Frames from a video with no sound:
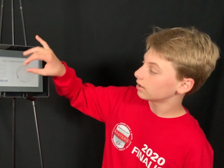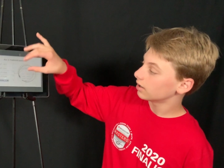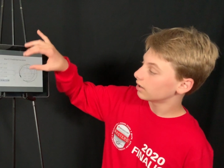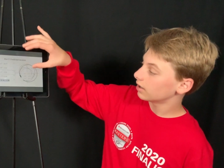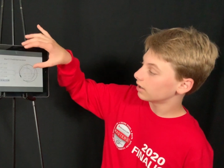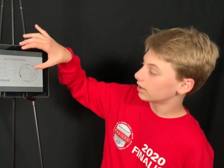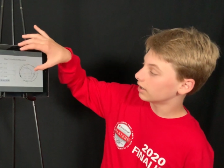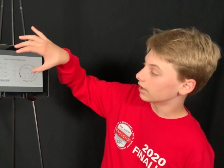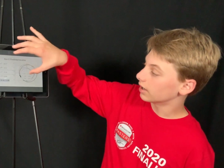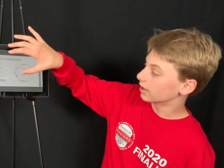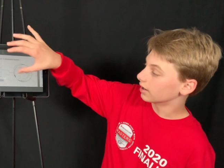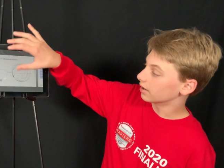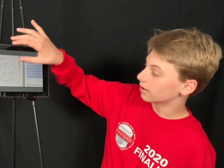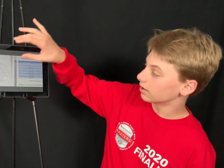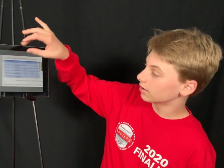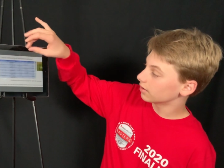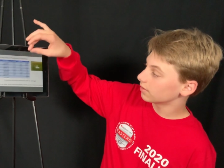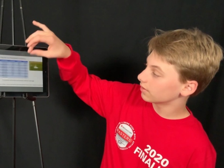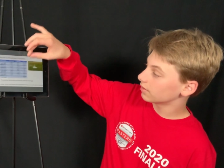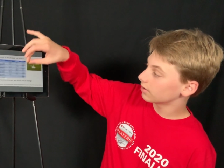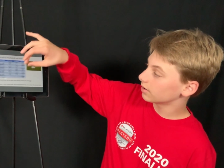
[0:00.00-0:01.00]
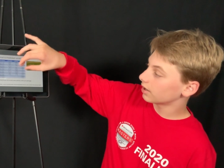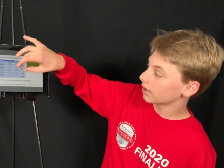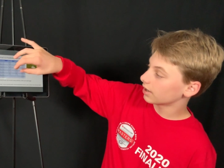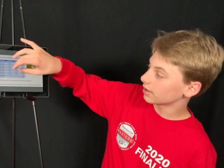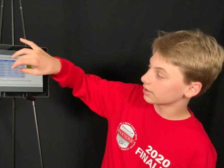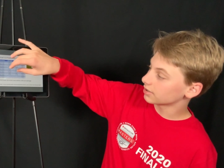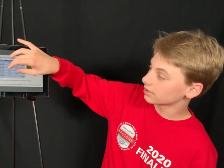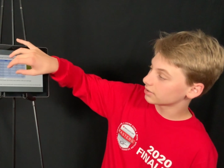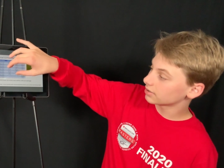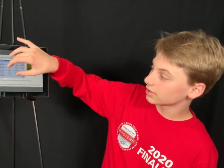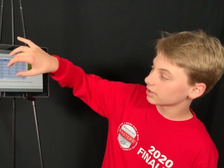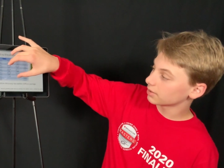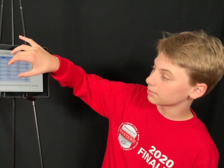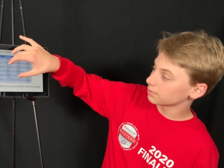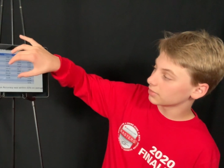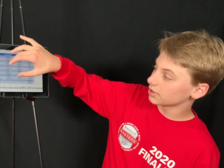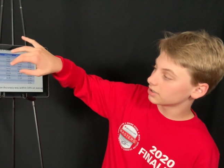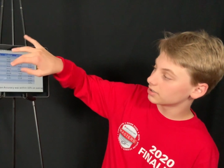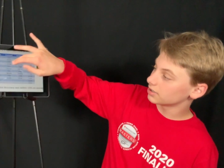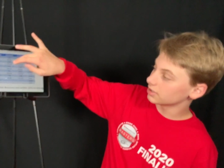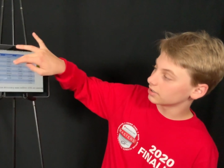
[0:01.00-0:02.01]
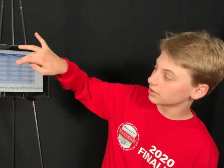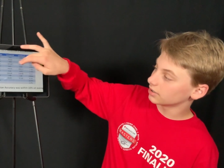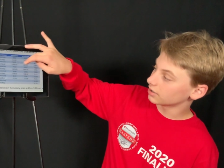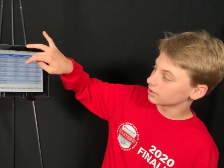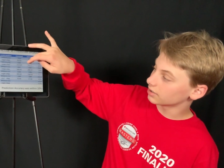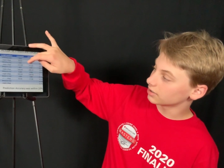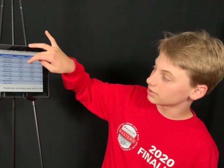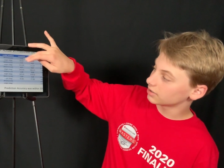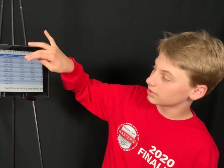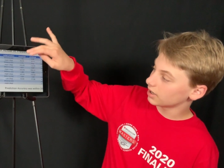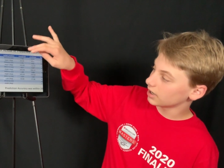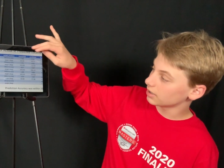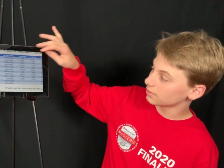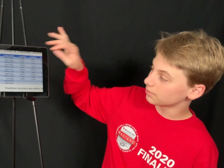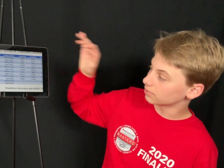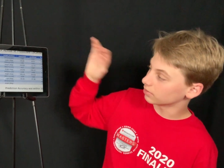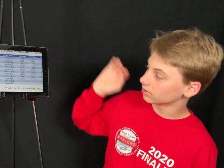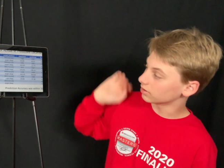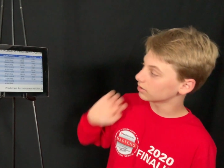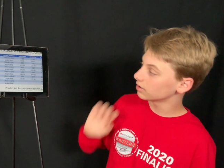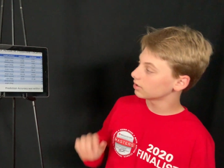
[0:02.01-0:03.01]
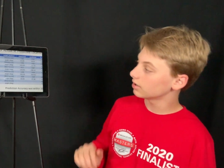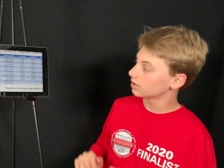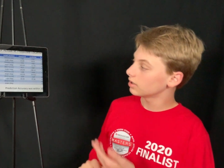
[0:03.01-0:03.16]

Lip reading: And as can be seen in this table,